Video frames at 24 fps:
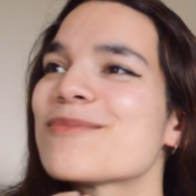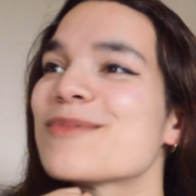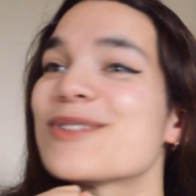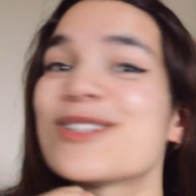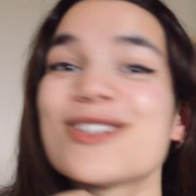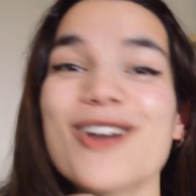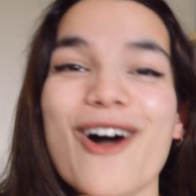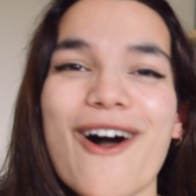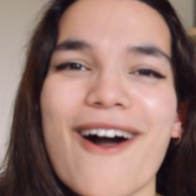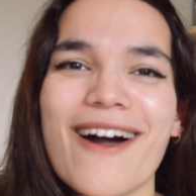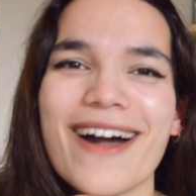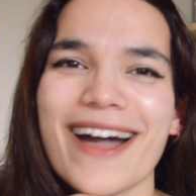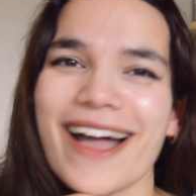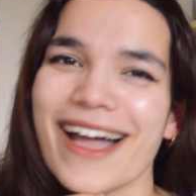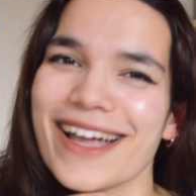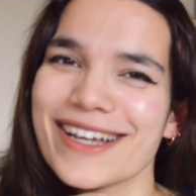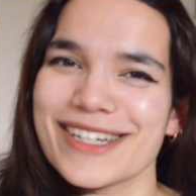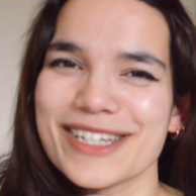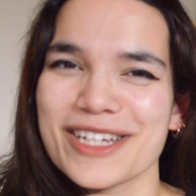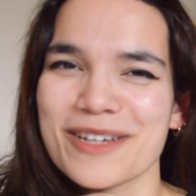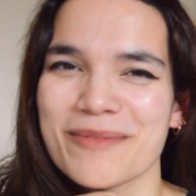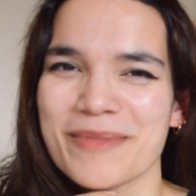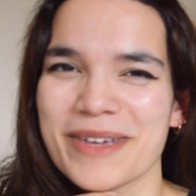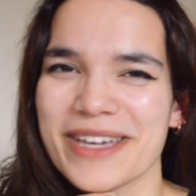dark
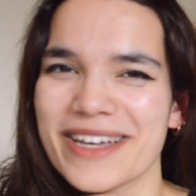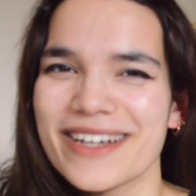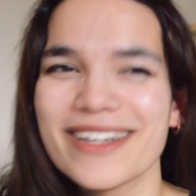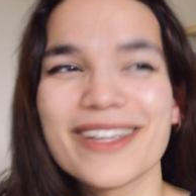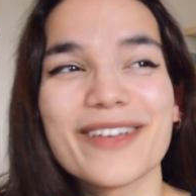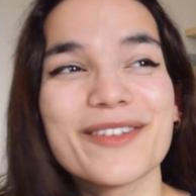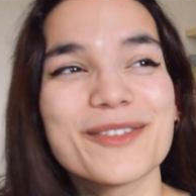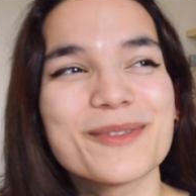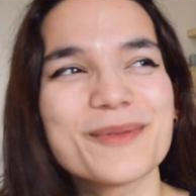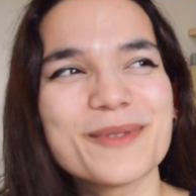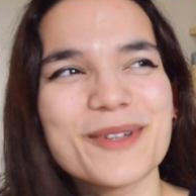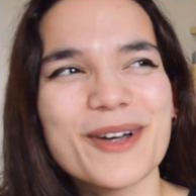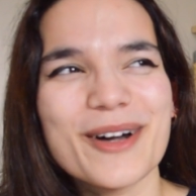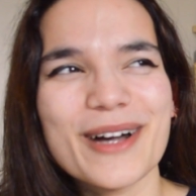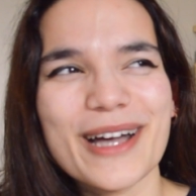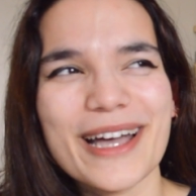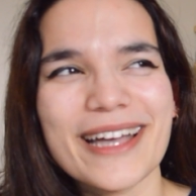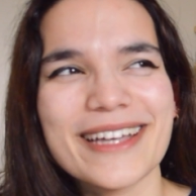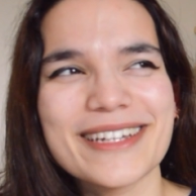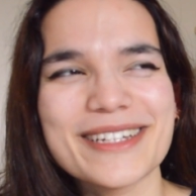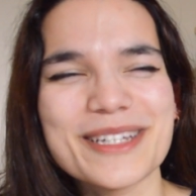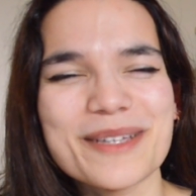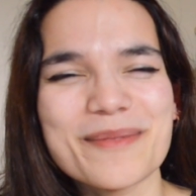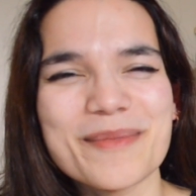academia. Love some dark
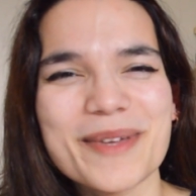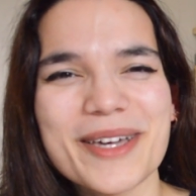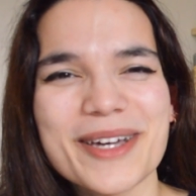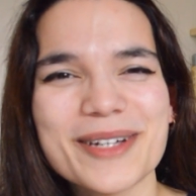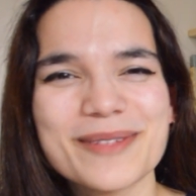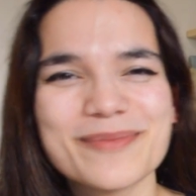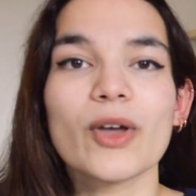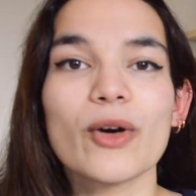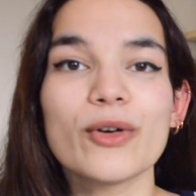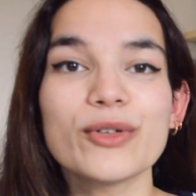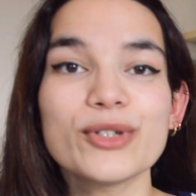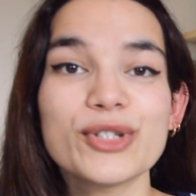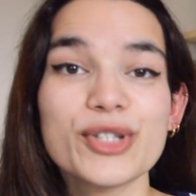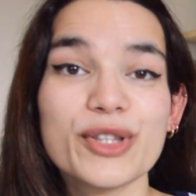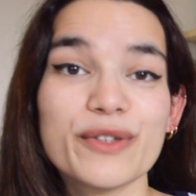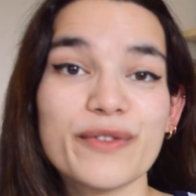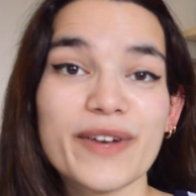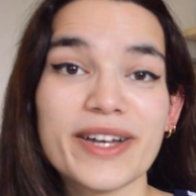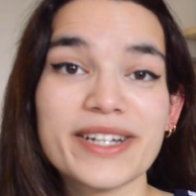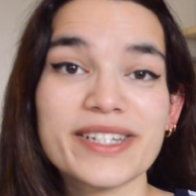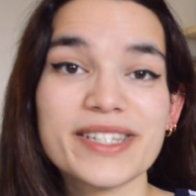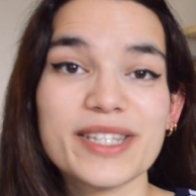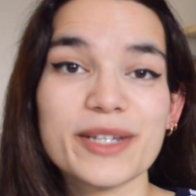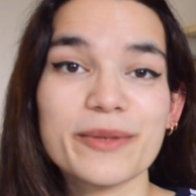academia. On to the
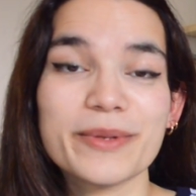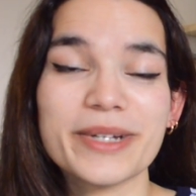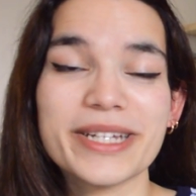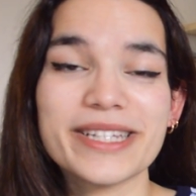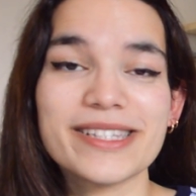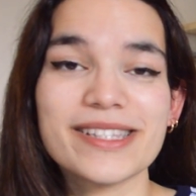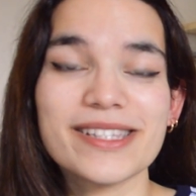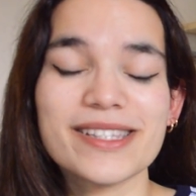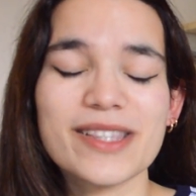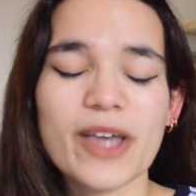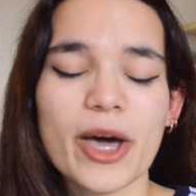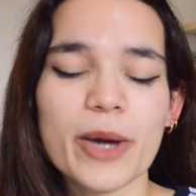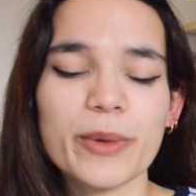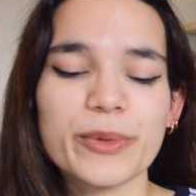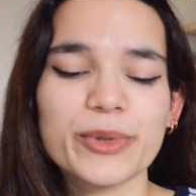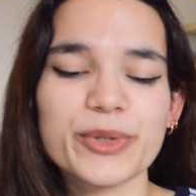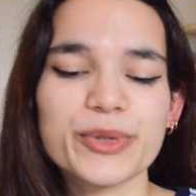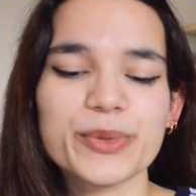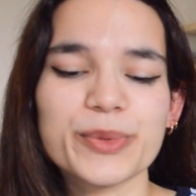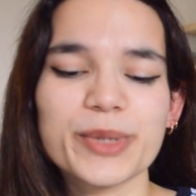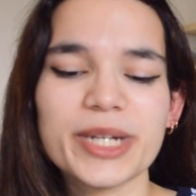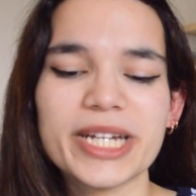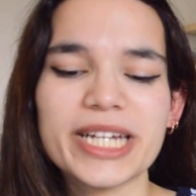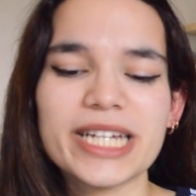fantasy releases that I want
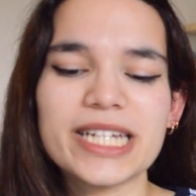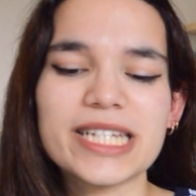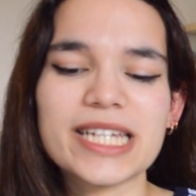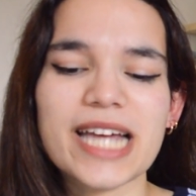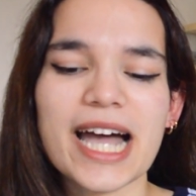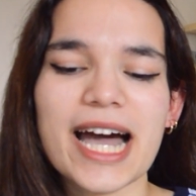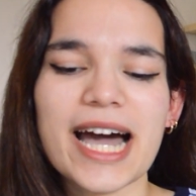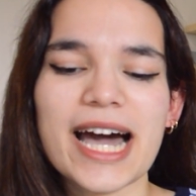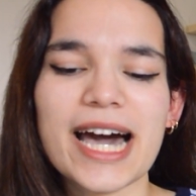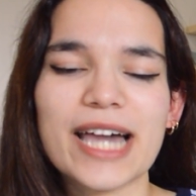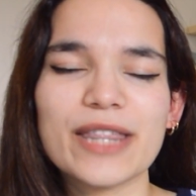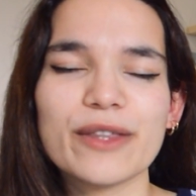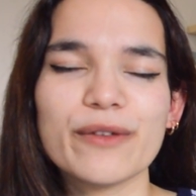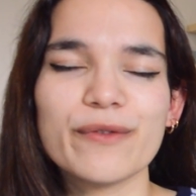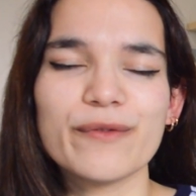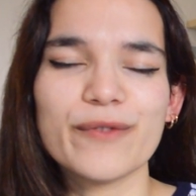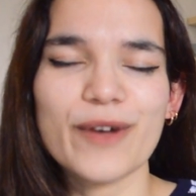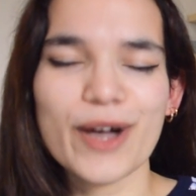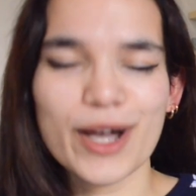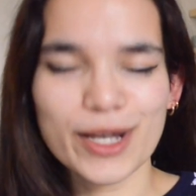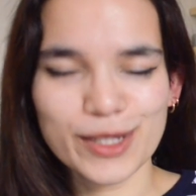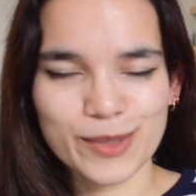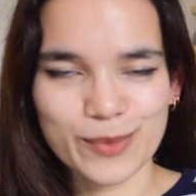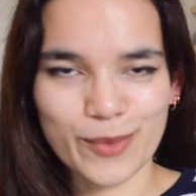to read, and the
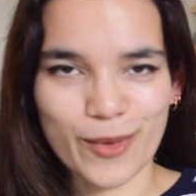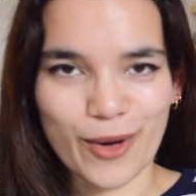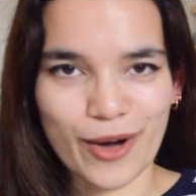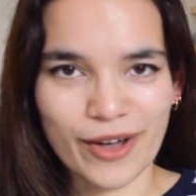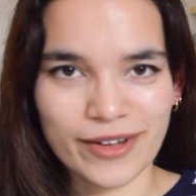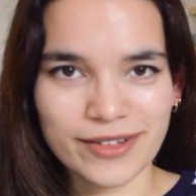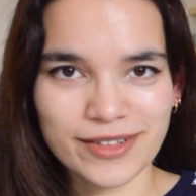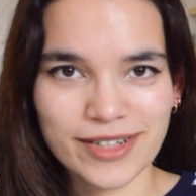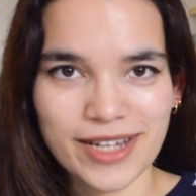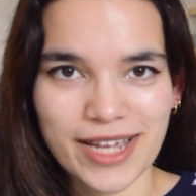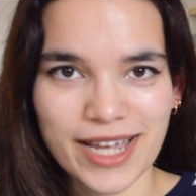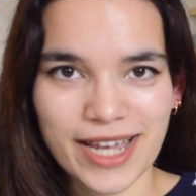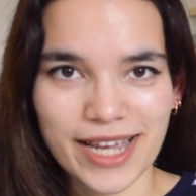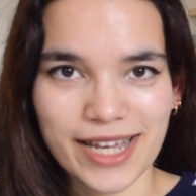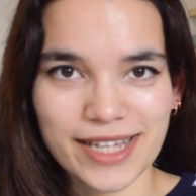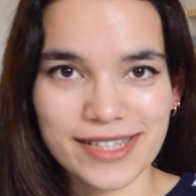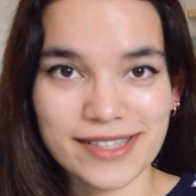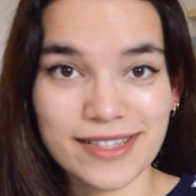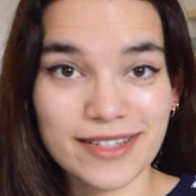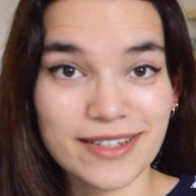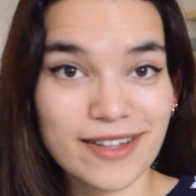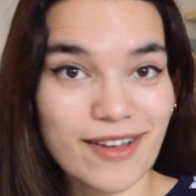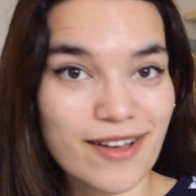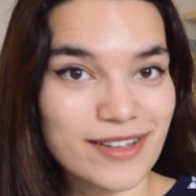first one
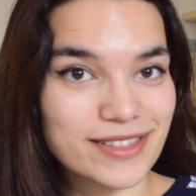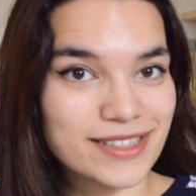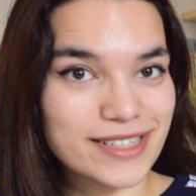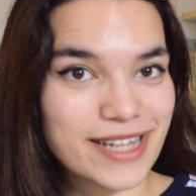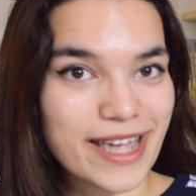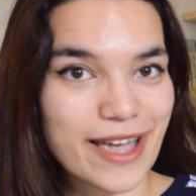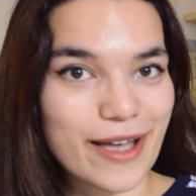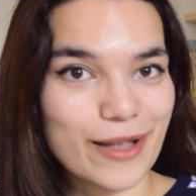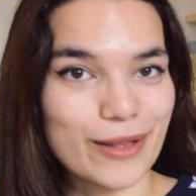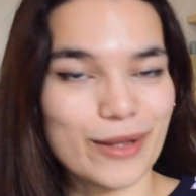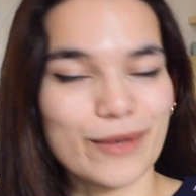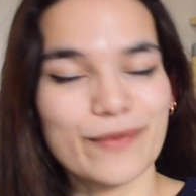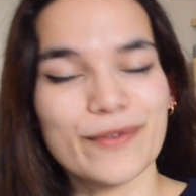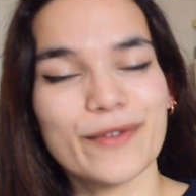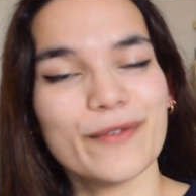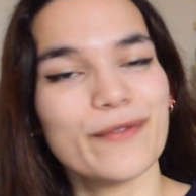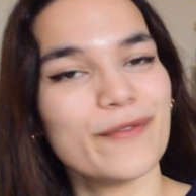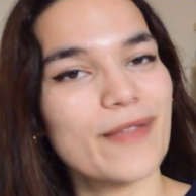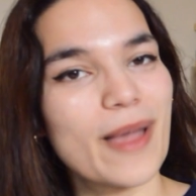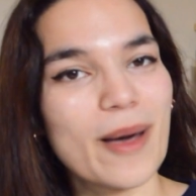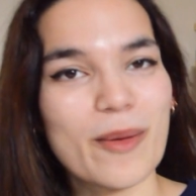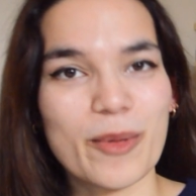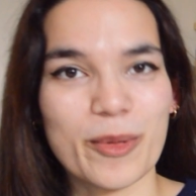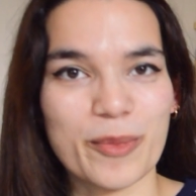is The Last Tale of the
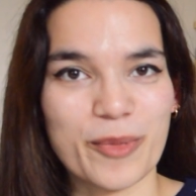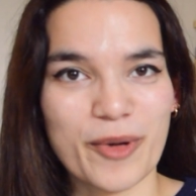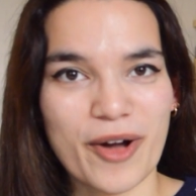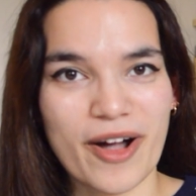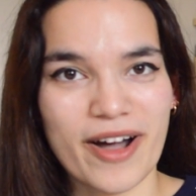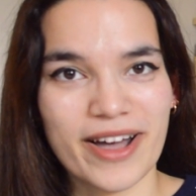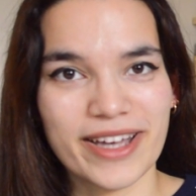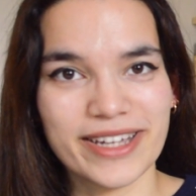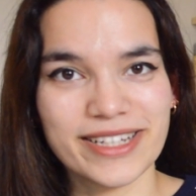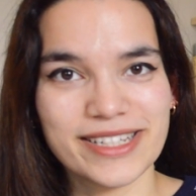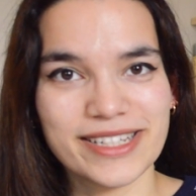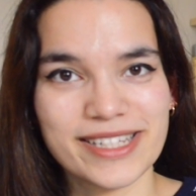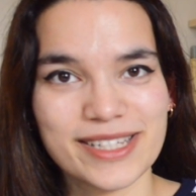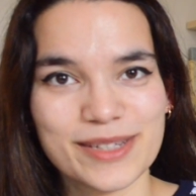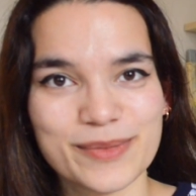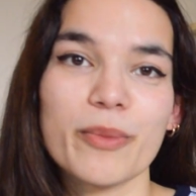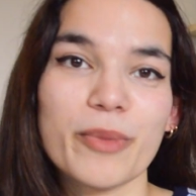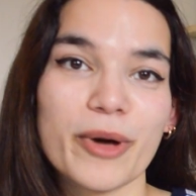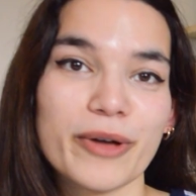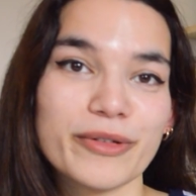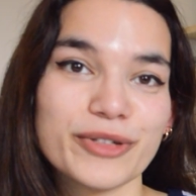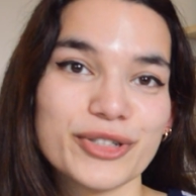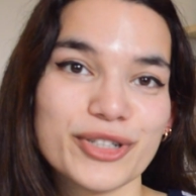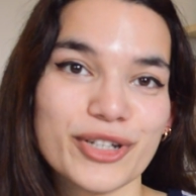Flower Bride
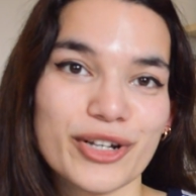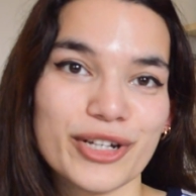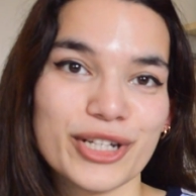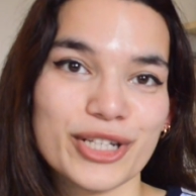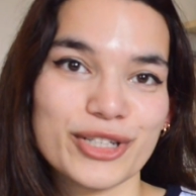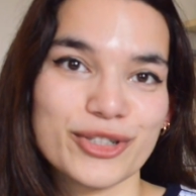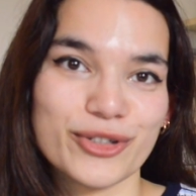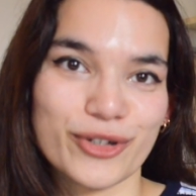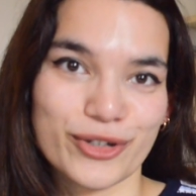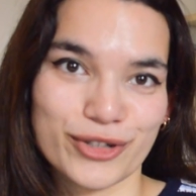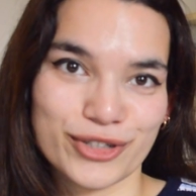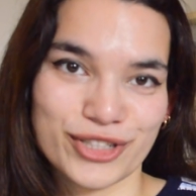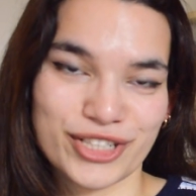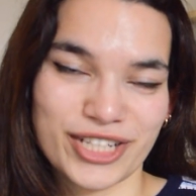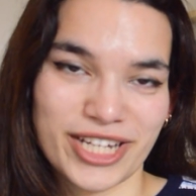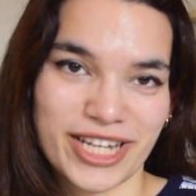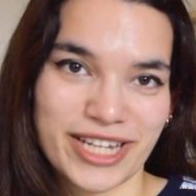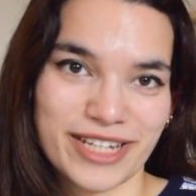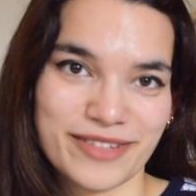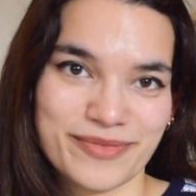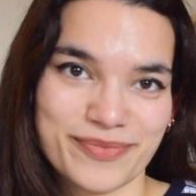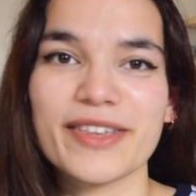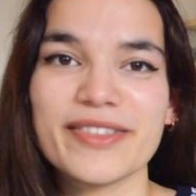by Roshani Chokshi.